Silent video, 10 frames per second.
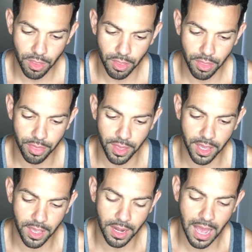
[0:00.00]
than
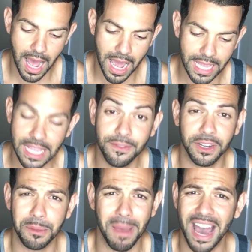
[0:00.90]
I even
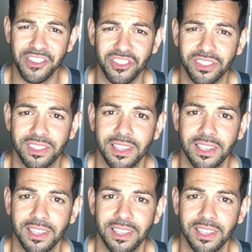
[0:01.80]
imagined.